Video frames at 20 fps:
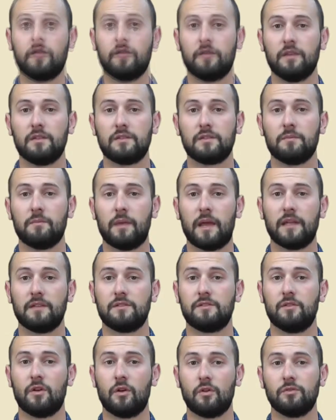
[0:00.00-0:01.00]
This
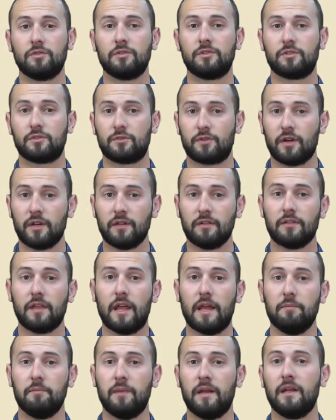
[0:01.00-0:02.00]
demands known strength
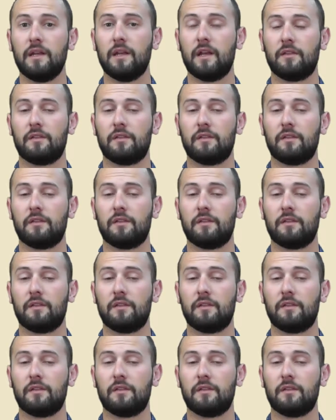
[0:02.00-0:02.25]
and many